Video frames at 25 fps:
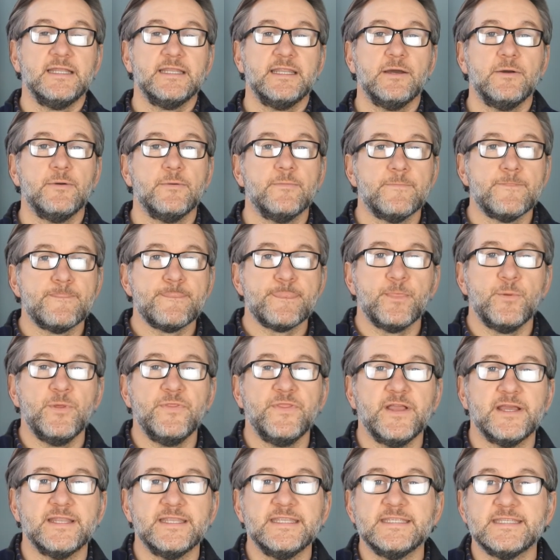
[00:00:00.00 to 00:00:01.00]
Now,
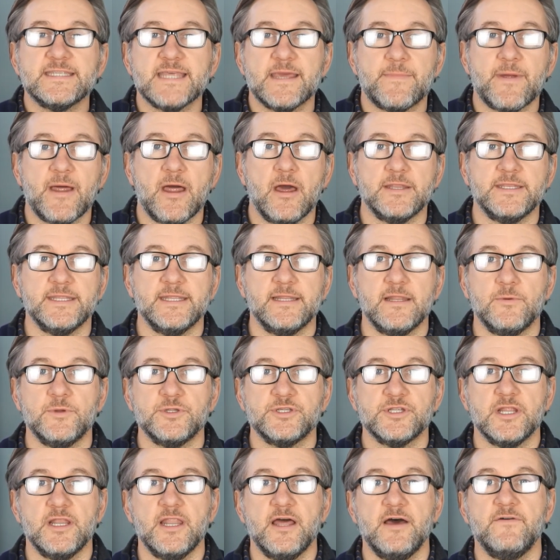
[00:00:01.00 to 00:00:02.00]
one thing I didn't say about Idealo,
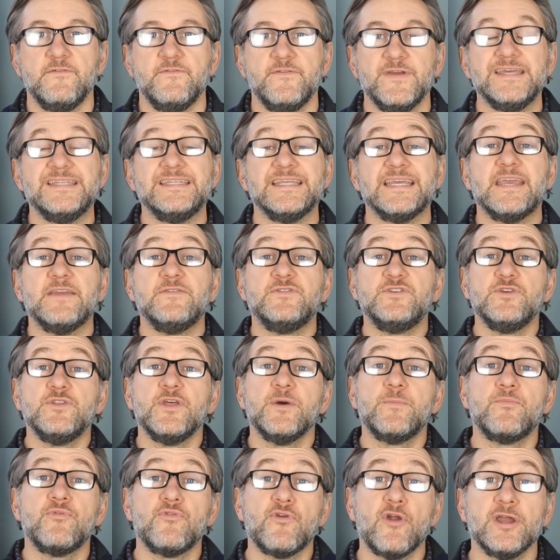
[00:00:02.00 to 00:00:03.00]
which I love, is it gives you
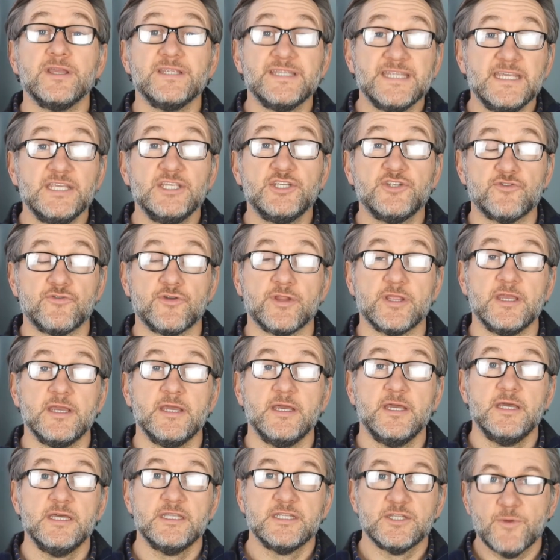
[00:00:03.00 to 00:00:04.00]
the price history.
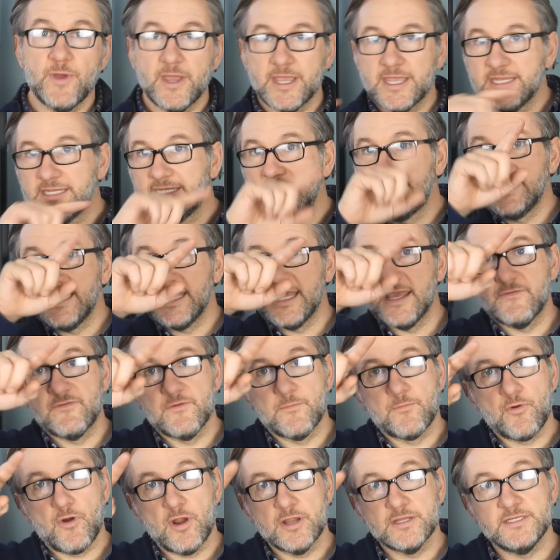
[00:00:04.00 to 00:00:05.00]
So I can see
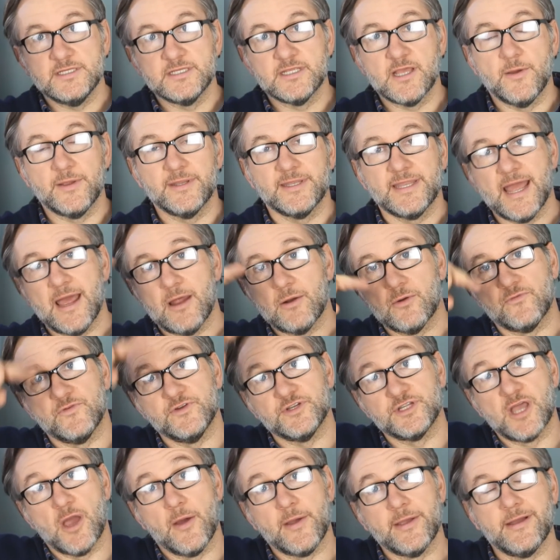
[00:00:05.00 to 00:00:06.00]
if a price is going down or
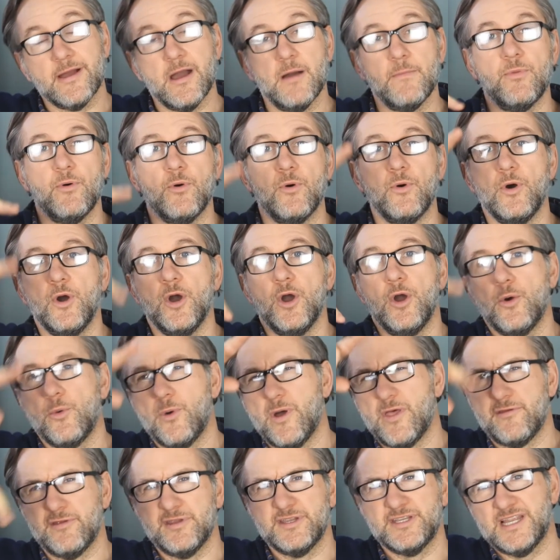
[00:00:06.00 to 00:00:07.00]
if it's going up or
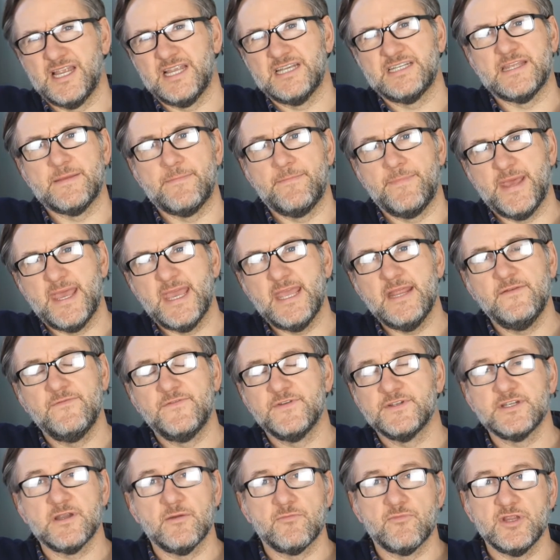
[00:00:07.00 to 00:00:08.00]
whether it's actually peaked
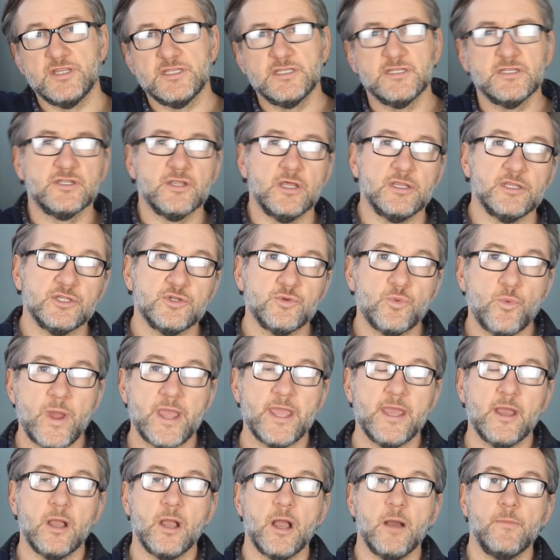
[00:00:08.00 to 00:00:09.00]
for some reason. So I just
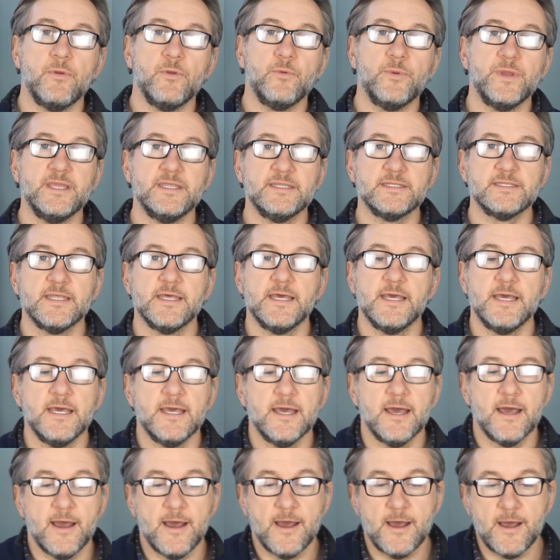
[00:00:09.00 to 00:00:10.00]
wait a couple of weeks.
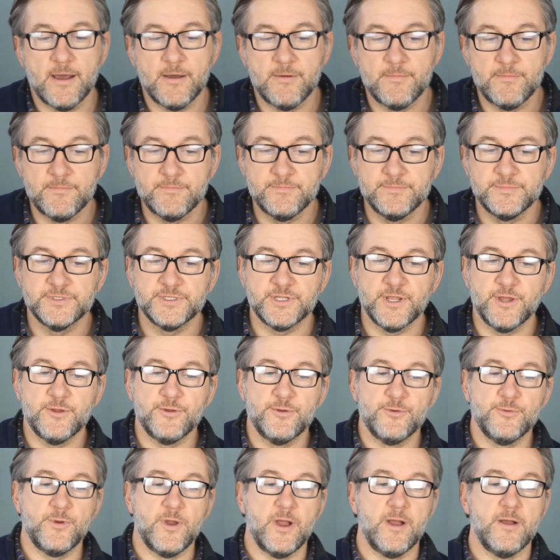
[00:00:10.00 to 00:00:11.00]

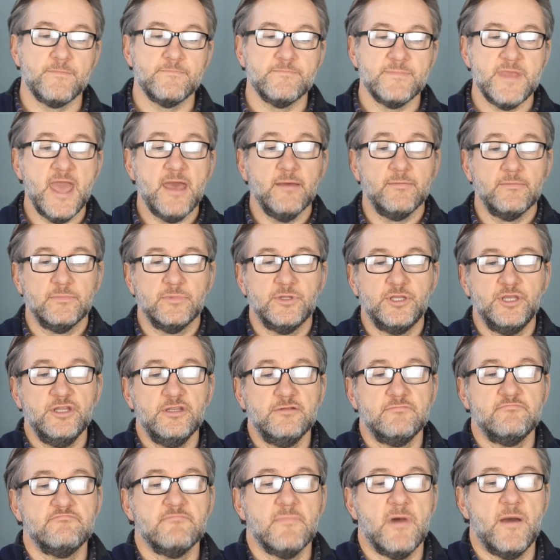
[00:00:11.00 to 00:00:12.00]
Yeah,
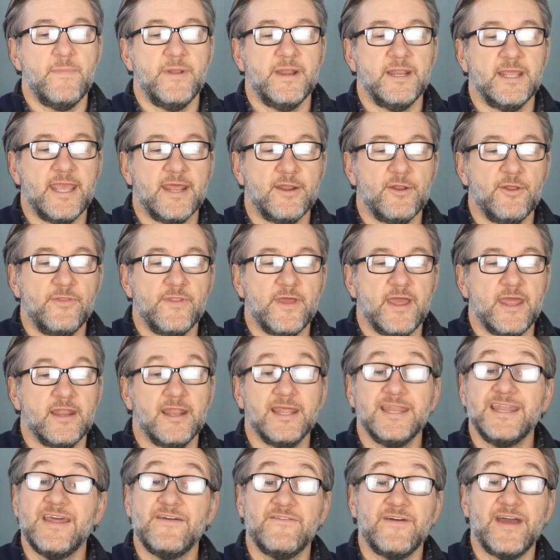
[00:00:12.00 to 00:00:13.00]
good. I better get on that.
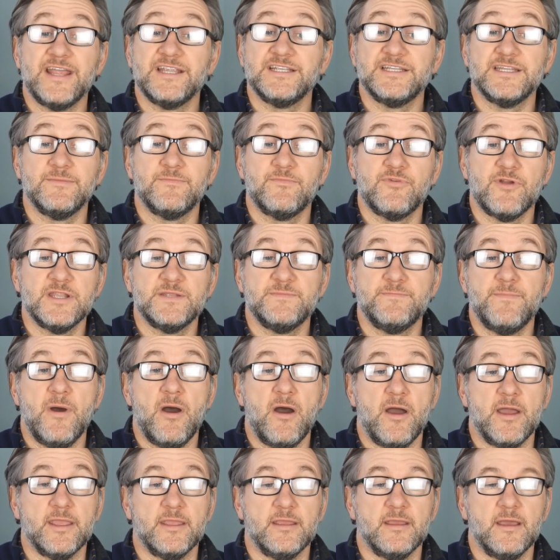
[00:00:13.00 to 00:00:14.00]
And I never actually pressed
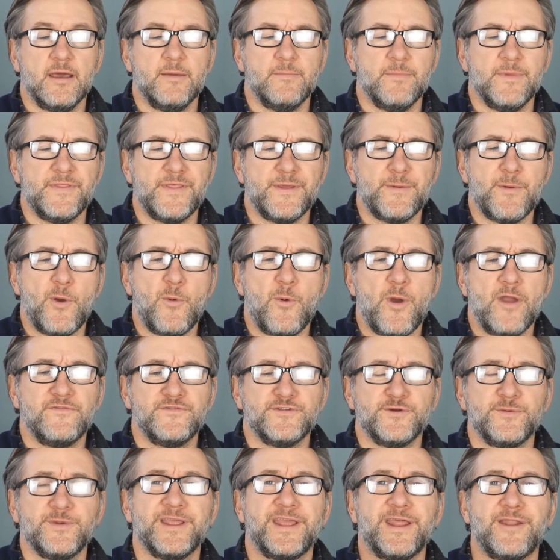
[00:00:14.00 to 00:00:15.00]
buy. I think my
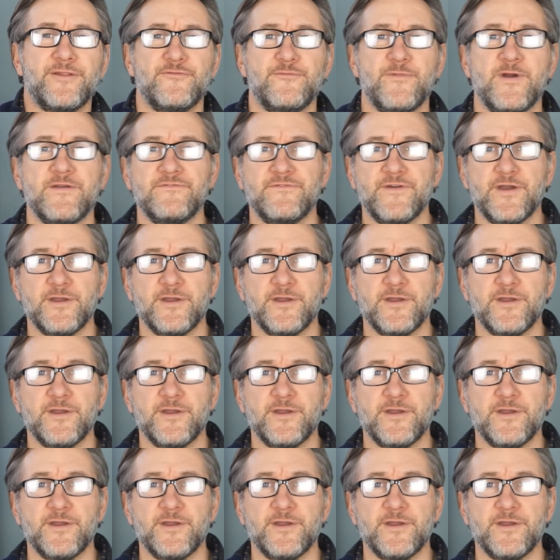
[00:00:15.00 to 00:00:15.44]
wife told me to get off my